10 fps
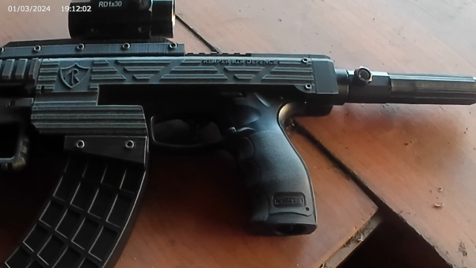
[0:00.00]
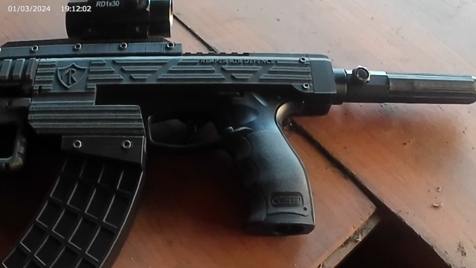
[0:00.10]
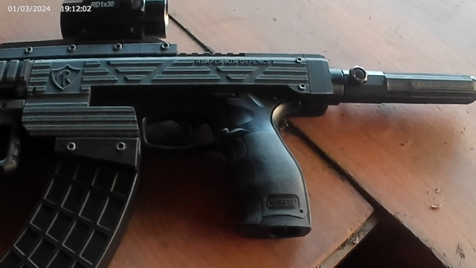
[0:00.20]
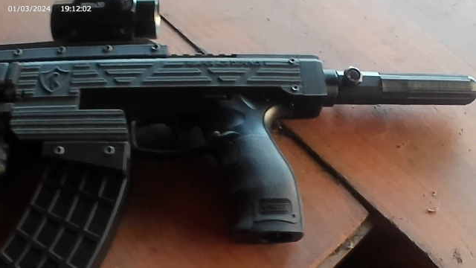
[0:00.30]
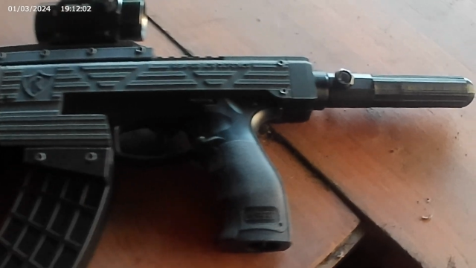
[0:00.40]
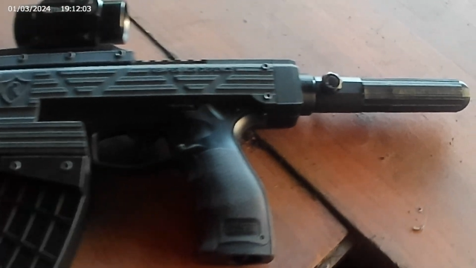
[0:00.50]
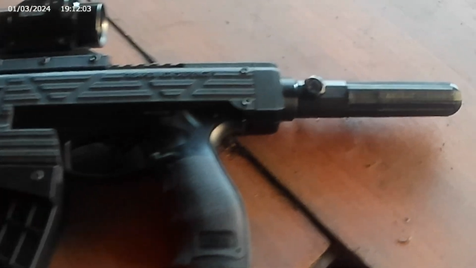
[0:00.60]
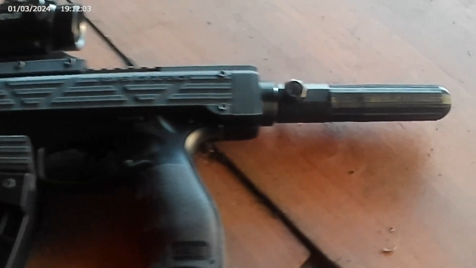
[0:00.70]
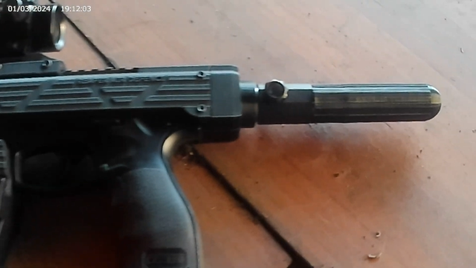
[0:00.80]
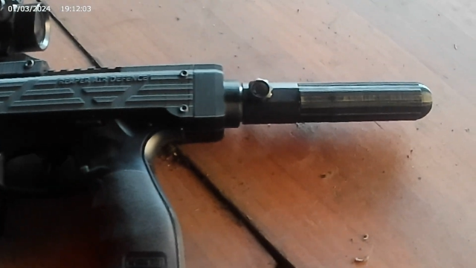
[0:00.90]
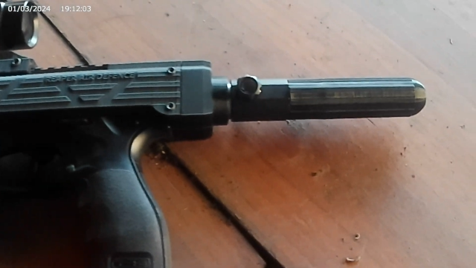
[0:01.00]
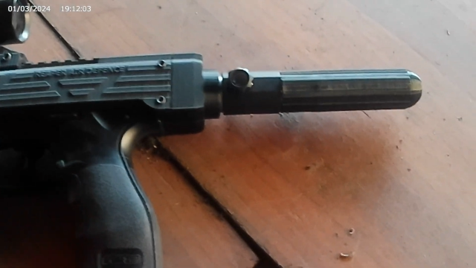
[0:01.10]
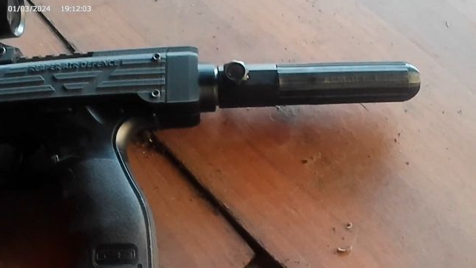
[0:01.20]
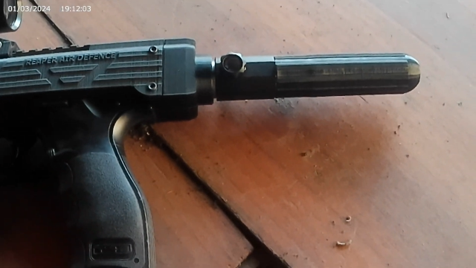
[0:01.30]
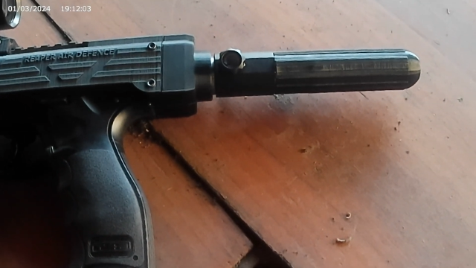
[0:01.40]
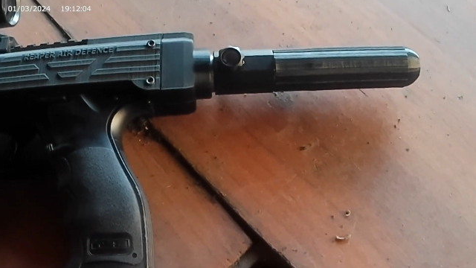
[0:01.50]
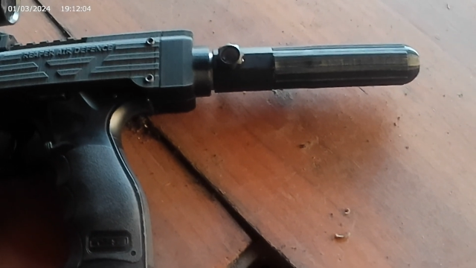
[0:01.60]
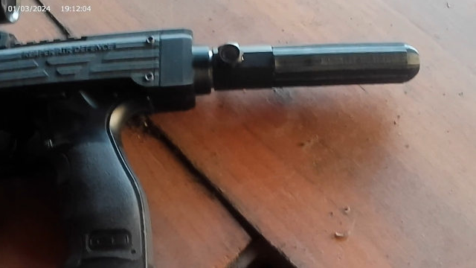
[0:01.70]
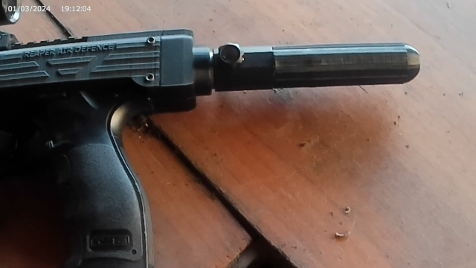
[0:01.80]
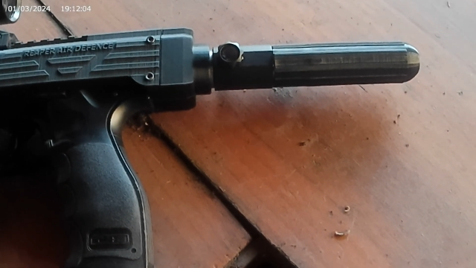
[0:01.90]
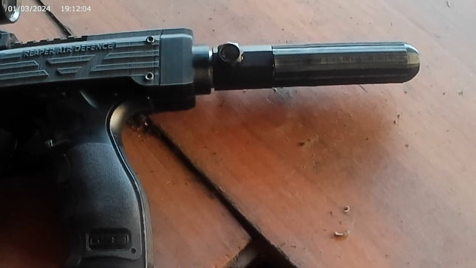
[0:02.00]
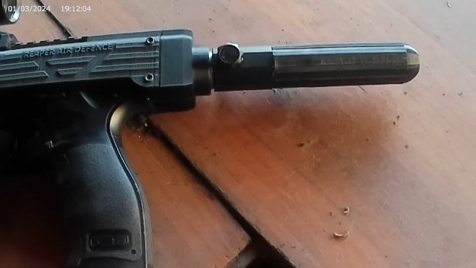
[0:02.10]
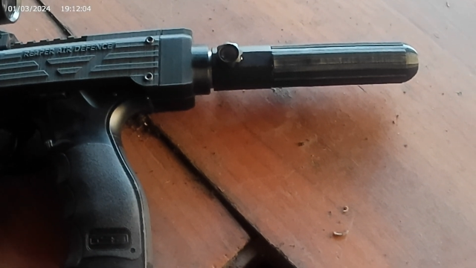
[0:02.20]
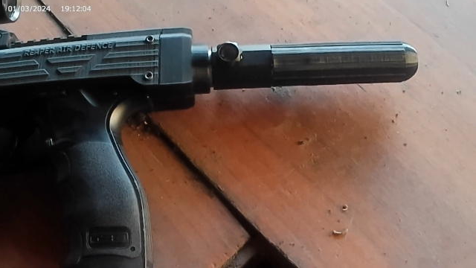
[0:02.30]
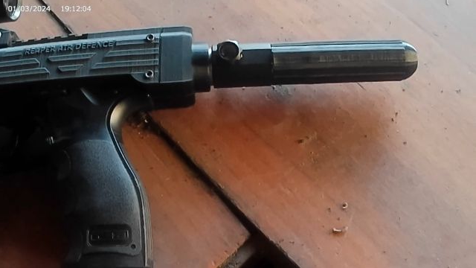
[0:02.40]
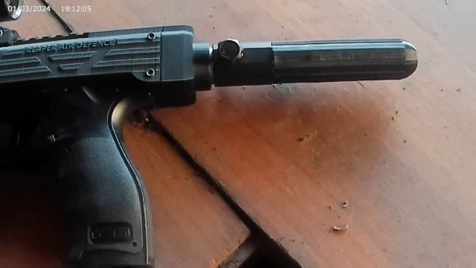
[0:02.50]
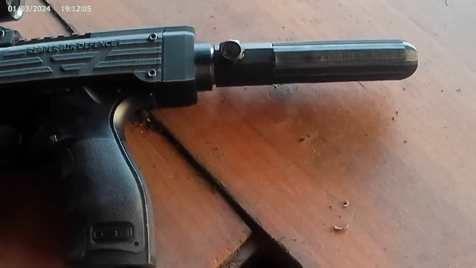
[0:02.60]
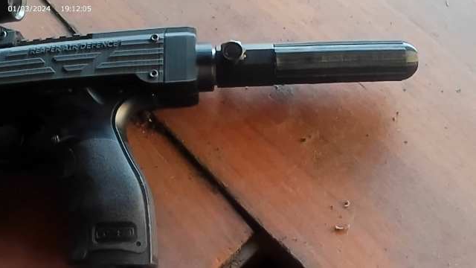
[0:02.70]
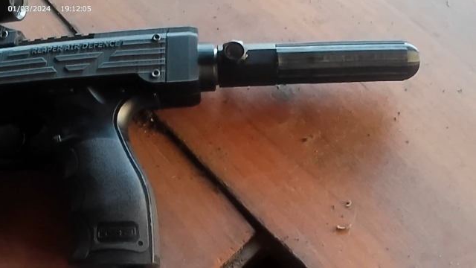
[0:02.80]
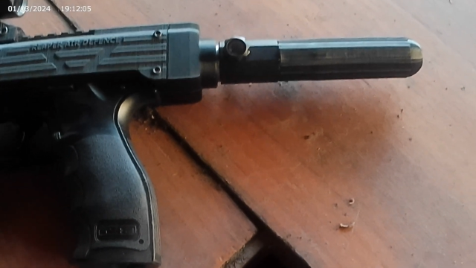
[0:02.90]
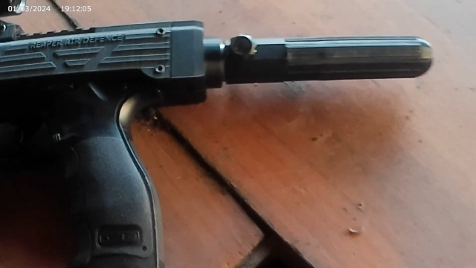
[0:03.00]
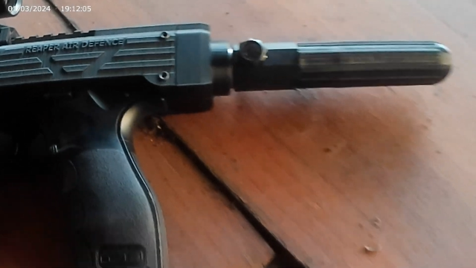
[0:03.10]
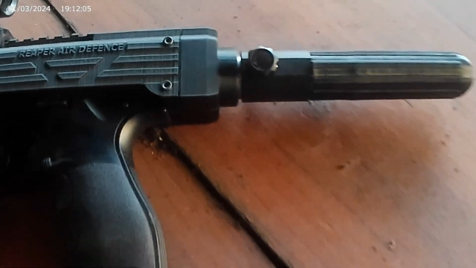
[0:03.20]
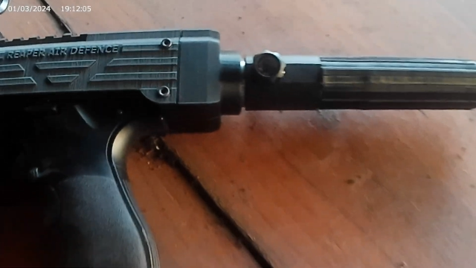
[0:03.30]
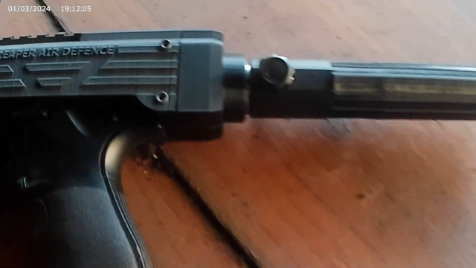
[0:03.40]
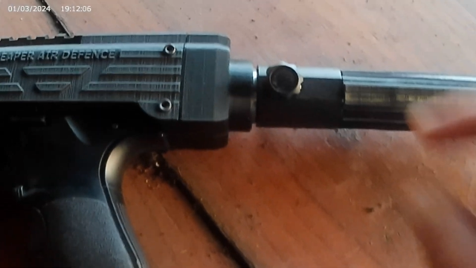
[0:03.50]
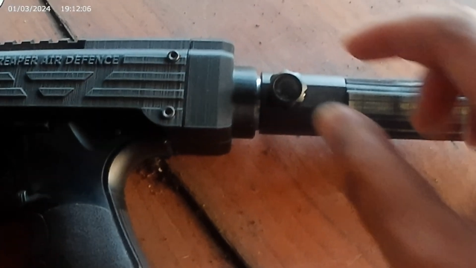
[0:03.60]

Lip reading: No face is visible, so there are no lips to read.